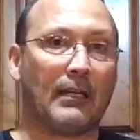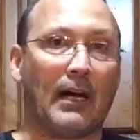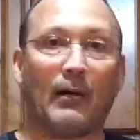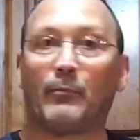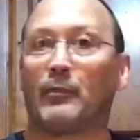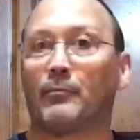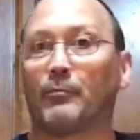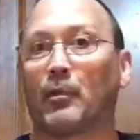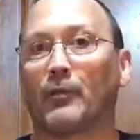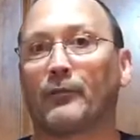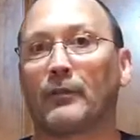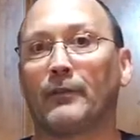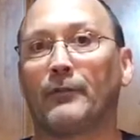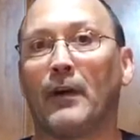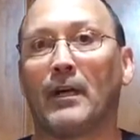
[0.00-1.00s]
I've been
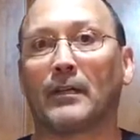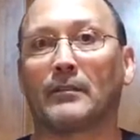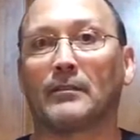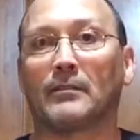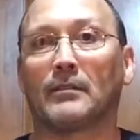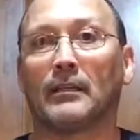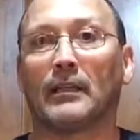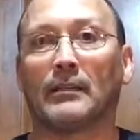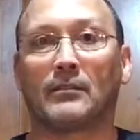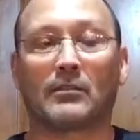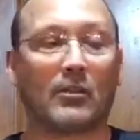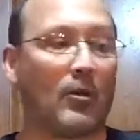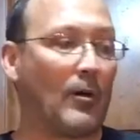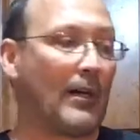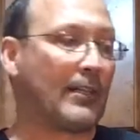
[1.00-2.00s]
perfectly fine, and
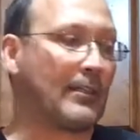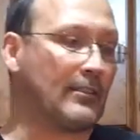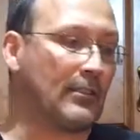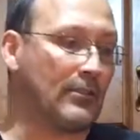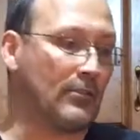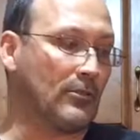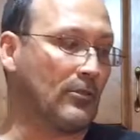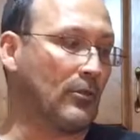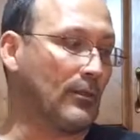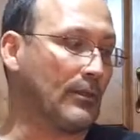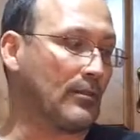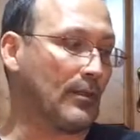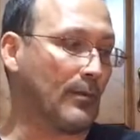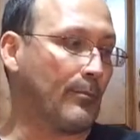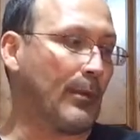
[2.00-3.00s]
so I continue to do
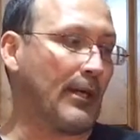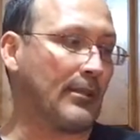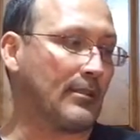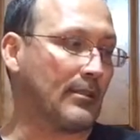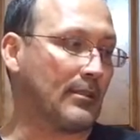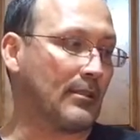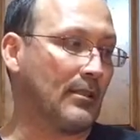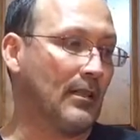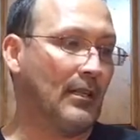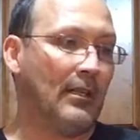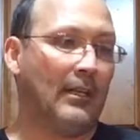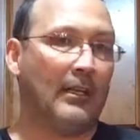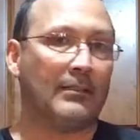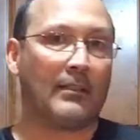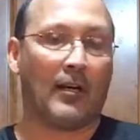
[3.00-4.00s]
this on a basis
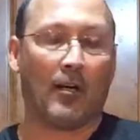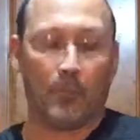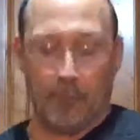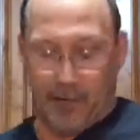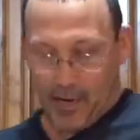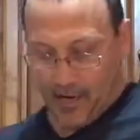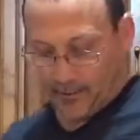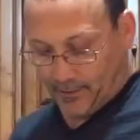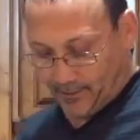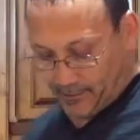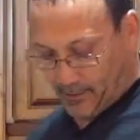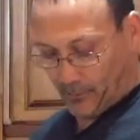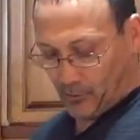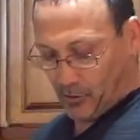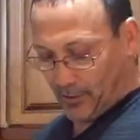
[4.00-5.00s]
to help me out. Like I
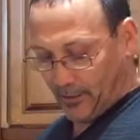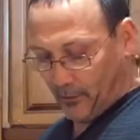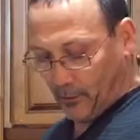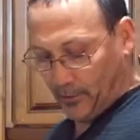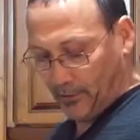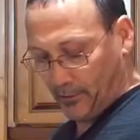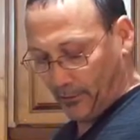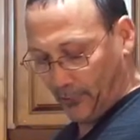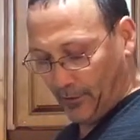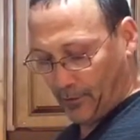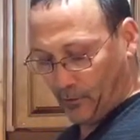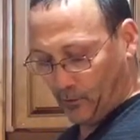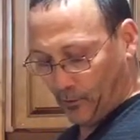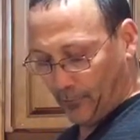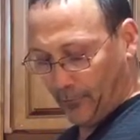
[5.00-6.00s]
said, I'm trying to get rid of this
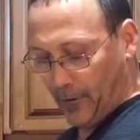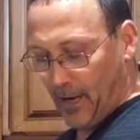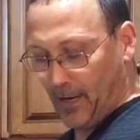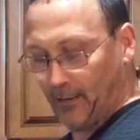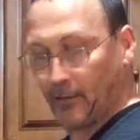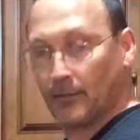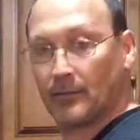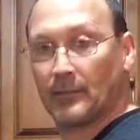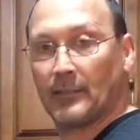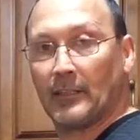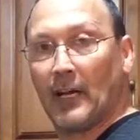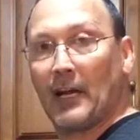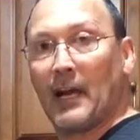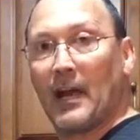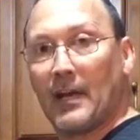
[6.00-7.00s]
visceral fat,
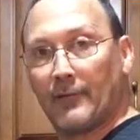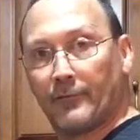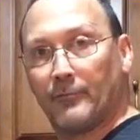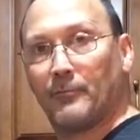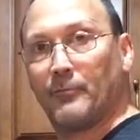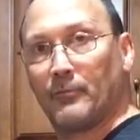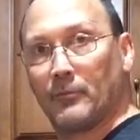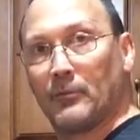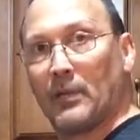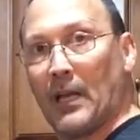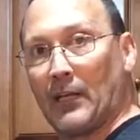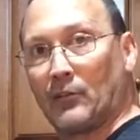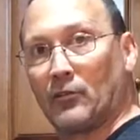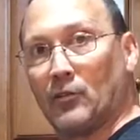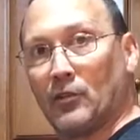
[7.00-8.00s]
and I have
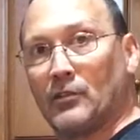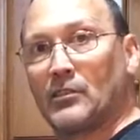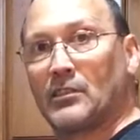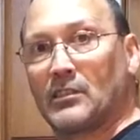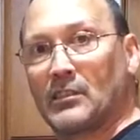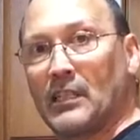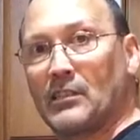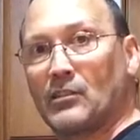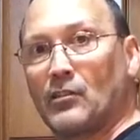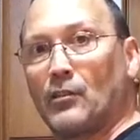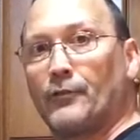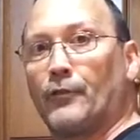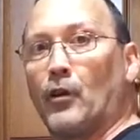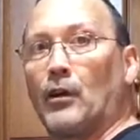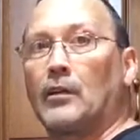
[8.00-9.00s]
had good success
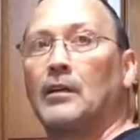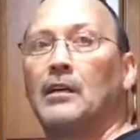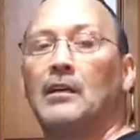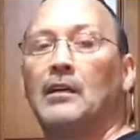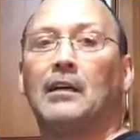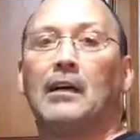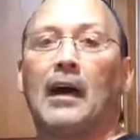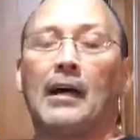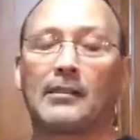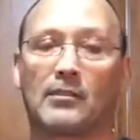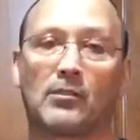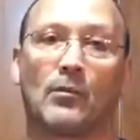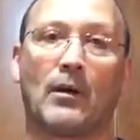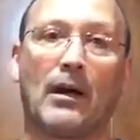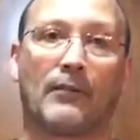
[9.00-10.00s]
so far. I
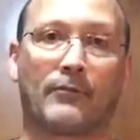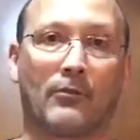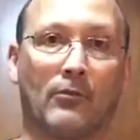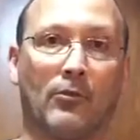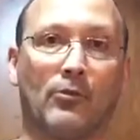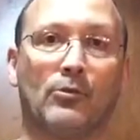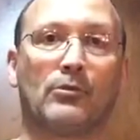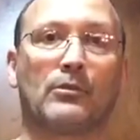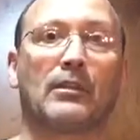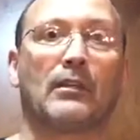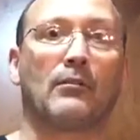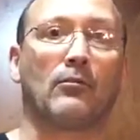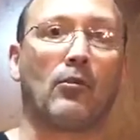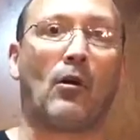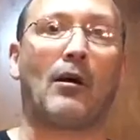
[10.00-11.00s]
still have to lose a
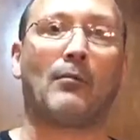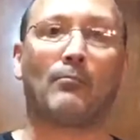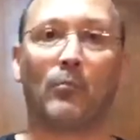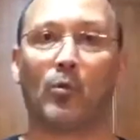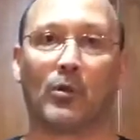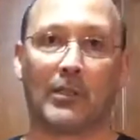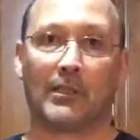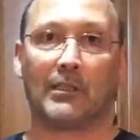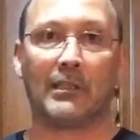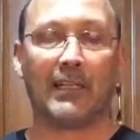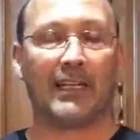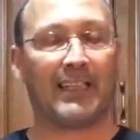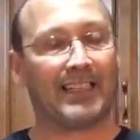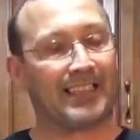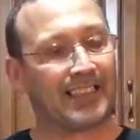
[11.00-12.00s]
lot more,
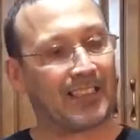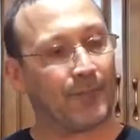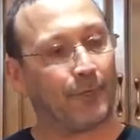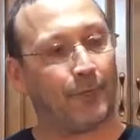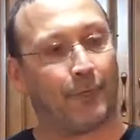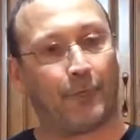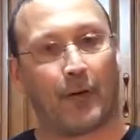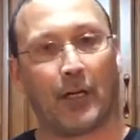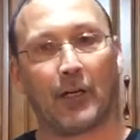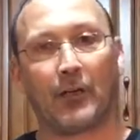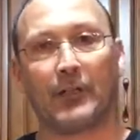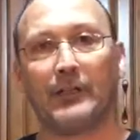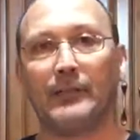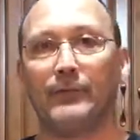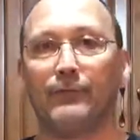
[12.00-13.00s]
and it's a
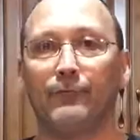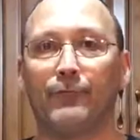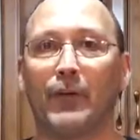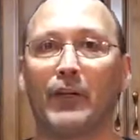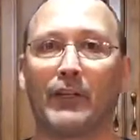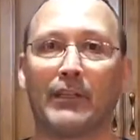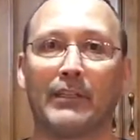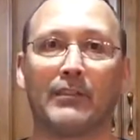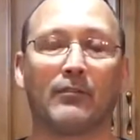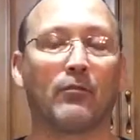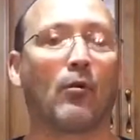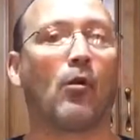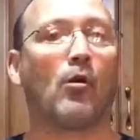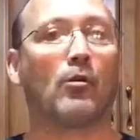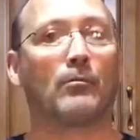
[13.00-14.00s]
very, very
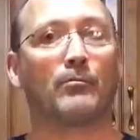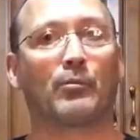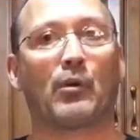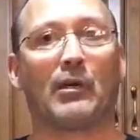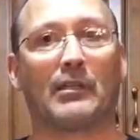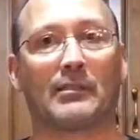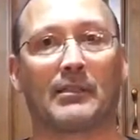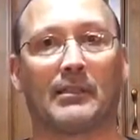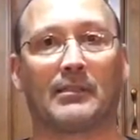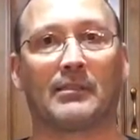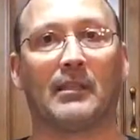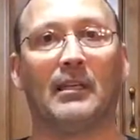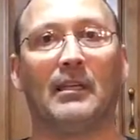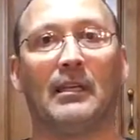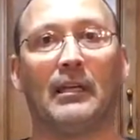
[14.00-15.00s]
long process,
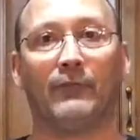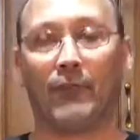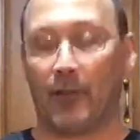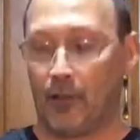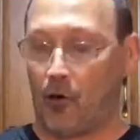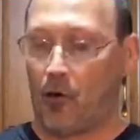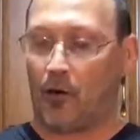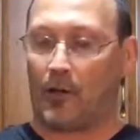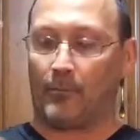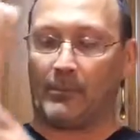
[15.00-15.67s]
very hard.